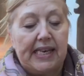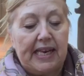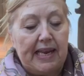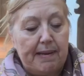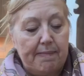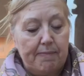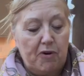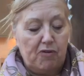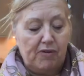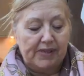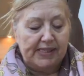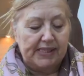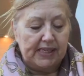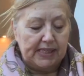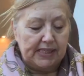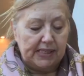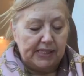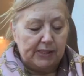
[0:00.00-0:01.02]
in
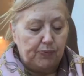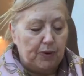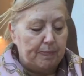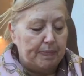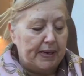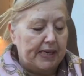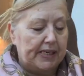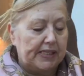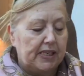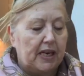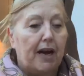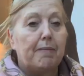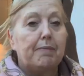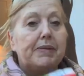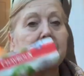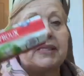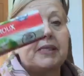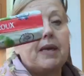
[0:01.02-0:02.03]
Morrisons, we picked up
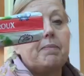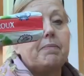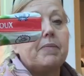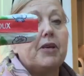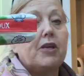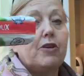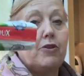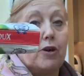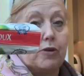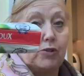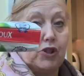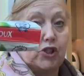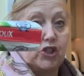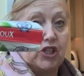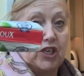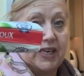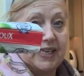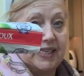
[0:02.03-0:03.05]
some goat
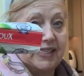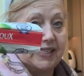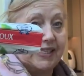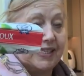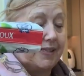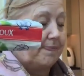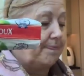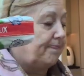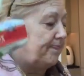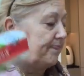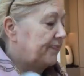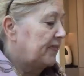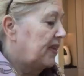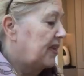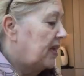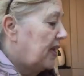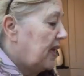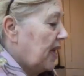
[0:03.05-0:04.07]
cheese.
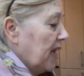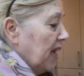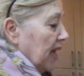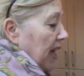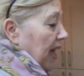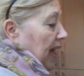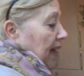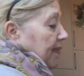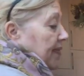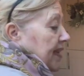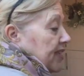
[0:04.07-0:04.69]
And then